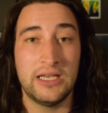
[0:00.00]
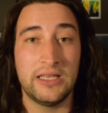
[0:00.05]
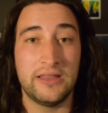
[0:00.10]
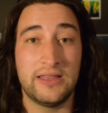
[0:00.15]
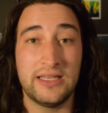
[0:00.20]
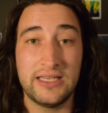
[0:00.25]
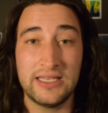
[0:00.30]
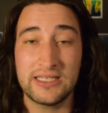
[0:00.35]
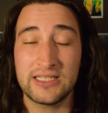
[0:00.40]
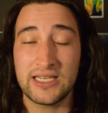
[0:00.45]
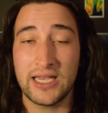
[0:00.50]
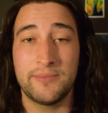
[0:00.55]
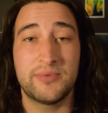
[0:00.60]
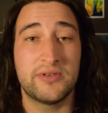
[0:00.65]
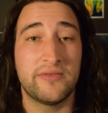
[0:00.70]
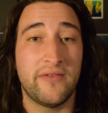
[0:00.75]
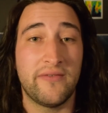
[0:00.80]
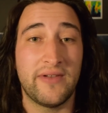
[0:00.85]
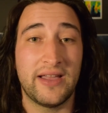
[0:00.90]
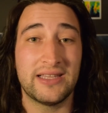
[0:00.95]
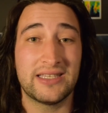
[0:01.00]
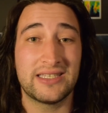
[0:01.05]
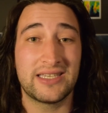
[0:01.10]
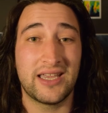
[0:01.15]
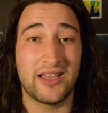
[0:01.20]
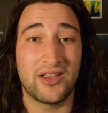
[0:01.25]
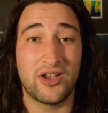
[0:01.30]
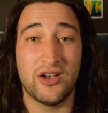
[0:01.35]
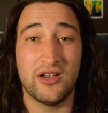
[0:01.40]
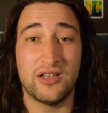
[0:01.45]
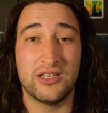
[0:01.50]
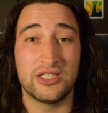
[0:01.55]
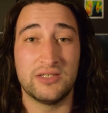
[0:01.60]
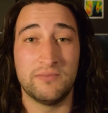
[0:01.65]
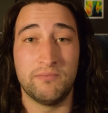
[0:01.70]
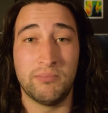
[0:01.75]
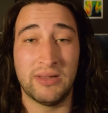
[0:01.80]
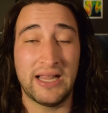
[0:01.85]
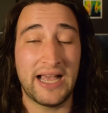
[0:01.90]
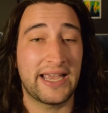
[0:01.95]
These types of events can cause
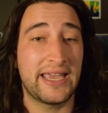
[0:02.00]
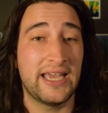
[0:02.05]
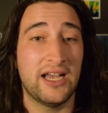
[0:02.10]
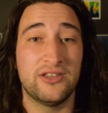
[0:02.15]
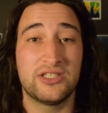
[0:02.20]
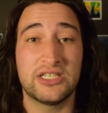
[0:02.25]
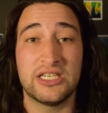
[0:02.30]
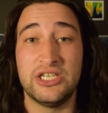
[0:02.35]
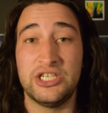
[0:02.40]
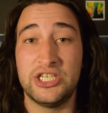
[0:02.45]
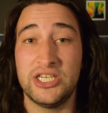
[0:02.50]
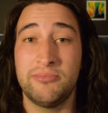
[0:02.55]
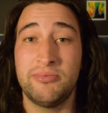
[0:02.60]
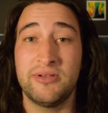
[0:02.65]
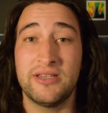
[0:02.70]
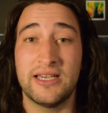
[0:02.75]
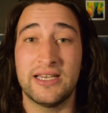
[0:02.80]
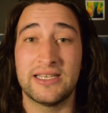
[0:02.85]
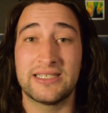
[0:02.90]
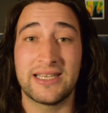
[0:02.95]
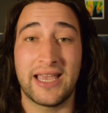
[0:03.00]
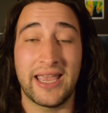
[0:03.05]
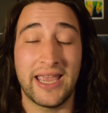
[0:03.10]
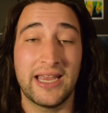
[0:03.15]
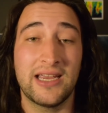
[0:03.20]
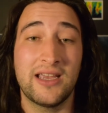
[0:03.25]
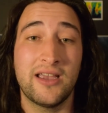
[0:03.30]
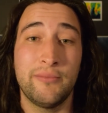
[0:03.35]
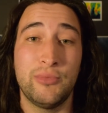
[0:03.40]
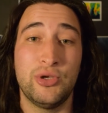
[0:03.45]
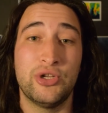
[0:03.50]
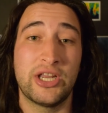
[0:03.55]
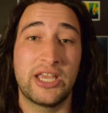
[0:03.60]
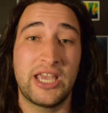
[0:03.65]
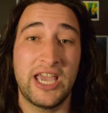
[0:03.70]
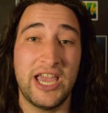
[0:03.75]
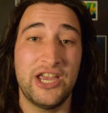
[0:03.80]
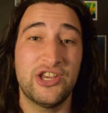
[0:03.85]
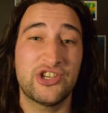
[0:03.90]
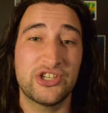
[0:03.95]
blackouts in GPS and
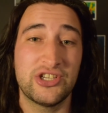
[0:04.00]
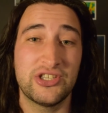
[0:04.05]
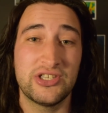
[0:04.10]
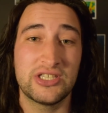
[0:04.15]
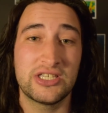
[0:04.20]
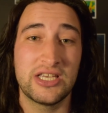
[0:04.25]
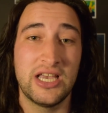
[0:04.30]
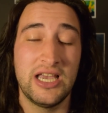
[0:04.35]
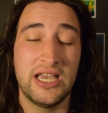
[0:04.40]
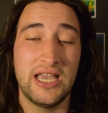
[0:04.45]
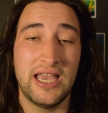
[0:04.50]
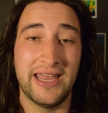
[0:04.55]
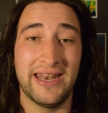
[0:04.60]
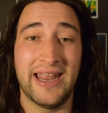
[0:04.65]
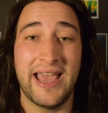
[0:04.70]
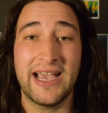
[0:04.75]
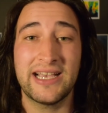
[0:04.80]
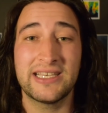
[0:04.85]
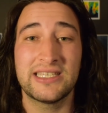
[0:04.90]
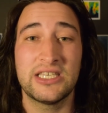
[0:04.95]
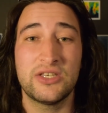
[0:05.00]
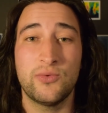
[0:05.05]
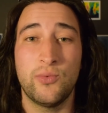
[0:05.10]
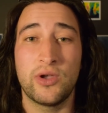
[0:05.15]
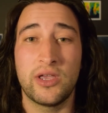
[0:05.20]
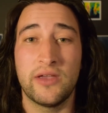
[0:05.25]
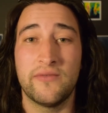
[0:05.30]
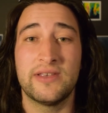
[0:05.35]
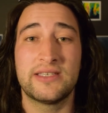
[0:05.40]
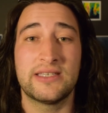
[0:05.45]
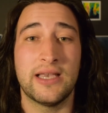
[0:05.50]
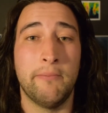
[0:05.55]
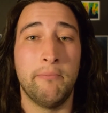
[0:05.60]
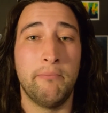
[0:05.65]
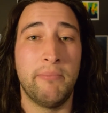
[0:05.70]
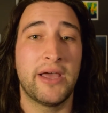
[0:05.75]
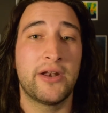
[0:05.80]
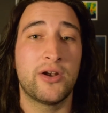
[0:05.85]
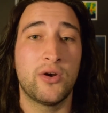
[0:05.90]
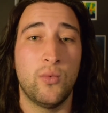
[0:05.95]
communications, and EXIS will give us a
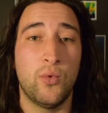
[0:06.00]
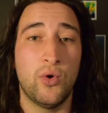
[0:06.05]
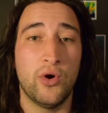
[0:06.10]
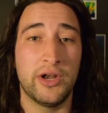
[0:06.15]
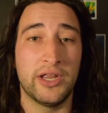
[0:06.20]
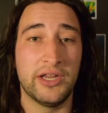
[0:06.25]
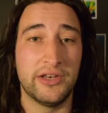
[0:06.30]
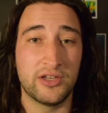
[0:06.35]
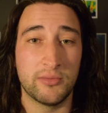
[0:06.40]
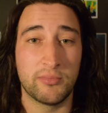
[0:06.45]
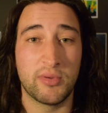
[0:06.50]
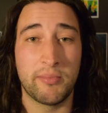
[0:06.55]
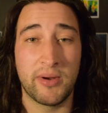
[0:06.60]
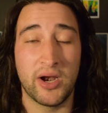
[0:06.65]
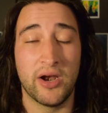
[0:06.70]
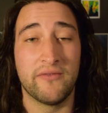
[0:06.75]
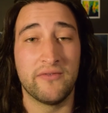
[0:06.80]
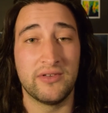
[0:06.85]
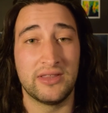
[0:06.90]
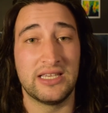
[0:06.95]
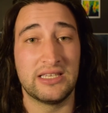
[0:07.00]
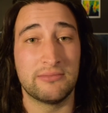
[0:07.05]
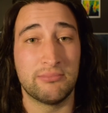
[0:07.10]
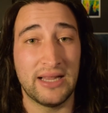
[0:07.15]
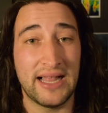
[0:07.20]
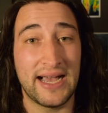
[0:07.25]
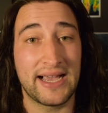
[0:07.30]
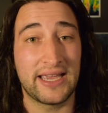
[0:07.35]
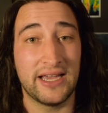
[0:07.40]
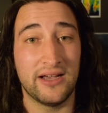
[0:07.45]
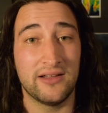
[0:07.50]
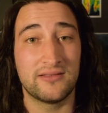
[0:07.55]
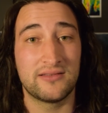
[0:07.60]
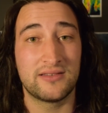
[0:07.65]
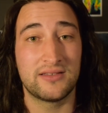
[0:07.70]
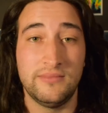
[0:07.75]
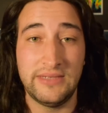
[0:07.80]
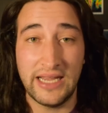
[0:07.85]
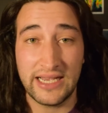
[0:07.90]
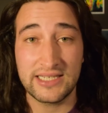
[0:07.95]
better warning to prepare for these
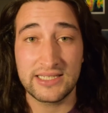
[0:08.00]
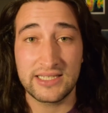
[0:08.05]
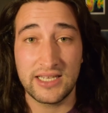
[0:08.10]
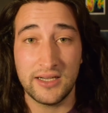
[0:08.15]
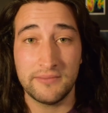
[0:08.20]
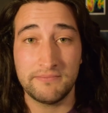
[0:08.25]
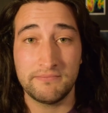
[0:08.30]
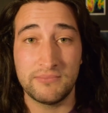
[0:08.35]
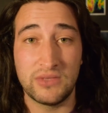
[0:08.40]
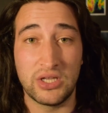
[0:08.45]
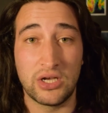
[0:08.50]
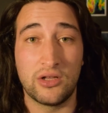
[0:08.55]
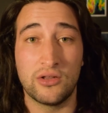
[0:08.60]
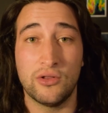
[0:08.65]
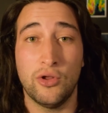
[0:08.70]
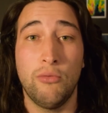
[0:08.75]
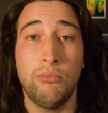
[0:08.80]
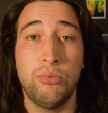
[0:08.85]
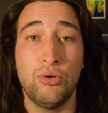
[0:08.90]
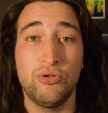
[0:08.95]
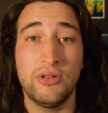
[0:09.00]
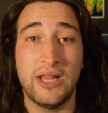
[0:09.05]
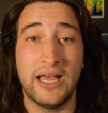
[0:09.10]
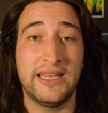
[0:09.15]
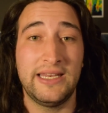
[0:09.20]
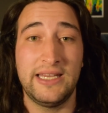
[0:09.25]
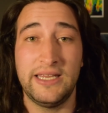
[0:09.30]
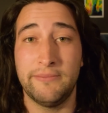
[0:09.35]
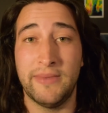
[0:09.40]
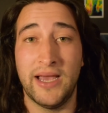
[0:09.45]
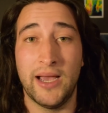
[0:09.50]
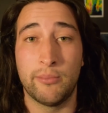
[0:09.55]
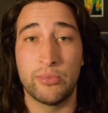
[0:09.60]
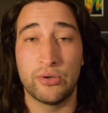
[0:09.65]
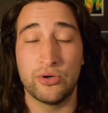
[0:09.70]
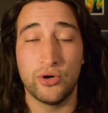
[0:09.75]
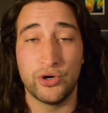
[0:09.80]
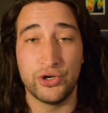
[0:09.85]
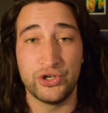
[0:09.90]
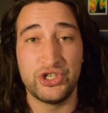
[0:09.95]
blackouts. Next up, the Global Lightning
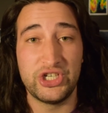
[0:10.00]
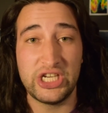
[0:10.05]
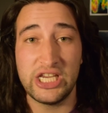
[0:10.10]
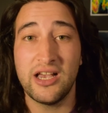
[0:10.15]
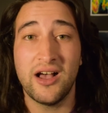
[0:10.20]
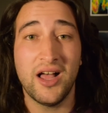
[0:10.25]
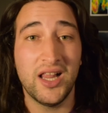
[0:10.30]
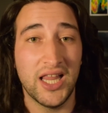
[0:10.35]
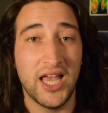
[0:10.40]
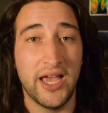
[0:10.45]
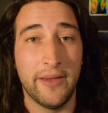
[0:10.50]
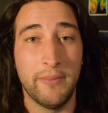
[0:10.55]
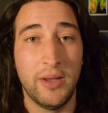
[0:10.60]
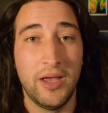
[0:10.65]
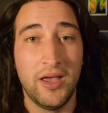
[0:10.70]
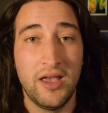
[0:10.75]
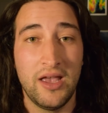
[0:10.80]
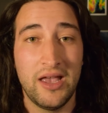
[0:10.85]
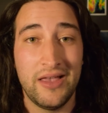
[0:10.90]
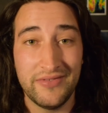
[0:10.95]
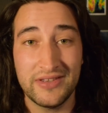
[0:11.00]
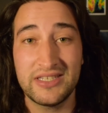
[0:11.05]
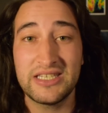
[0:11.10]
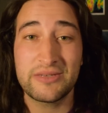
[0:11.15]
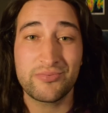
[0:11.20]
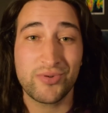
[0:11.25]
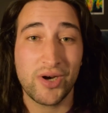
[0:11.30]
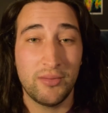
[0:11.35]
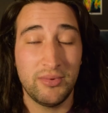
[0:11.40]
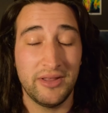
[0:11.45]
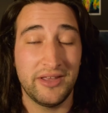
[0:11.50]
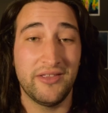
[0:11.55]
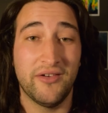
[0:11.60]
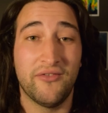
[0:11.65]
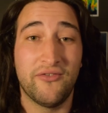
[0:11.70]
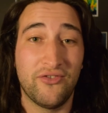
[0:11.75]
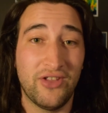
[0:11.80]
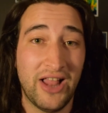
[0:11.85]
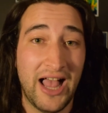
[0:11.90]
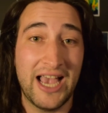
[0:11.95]
Mapper, or GLM. This is probably the
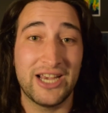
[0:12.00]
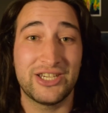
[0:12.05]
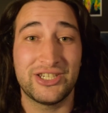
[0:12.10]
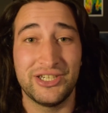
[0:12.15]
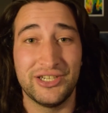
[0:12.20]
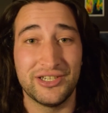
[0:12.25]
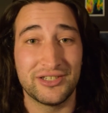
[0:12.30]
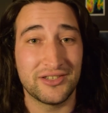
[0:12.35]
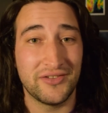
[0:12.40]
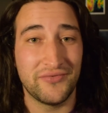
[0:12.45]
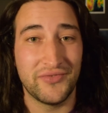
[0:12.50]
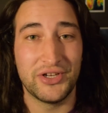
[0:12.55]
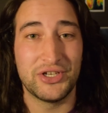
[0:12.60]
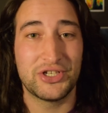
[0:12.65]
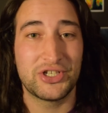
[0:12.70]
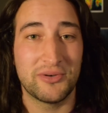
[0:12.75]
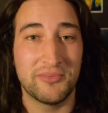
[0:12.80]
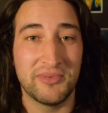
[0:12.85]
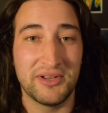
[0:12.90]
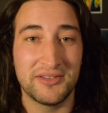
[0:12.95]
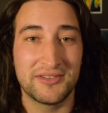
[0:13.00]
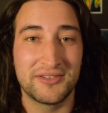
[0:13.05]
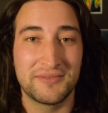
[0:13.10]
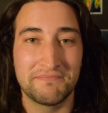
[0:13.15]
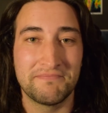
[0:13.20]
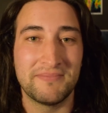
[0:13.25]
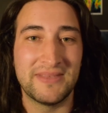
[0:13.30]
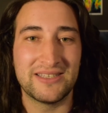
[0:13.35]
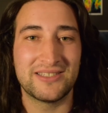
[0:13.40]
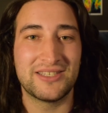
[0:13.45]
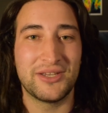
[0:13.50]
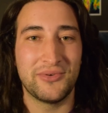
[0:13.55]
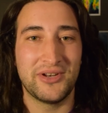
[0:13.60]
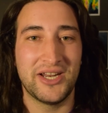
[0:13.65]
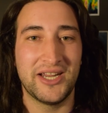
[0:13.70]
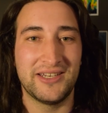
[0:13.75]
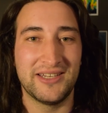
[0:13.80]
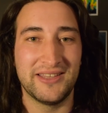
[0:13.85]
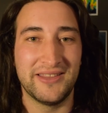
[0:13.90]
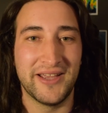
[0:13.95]
flashiest of instruments. See what
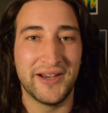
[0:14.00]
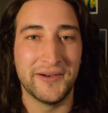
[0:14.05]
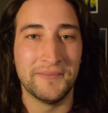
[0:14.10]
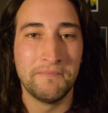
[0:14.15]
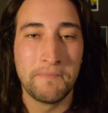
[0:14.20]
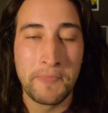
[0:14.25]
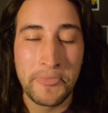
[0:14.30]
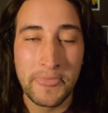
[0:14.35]
I did there?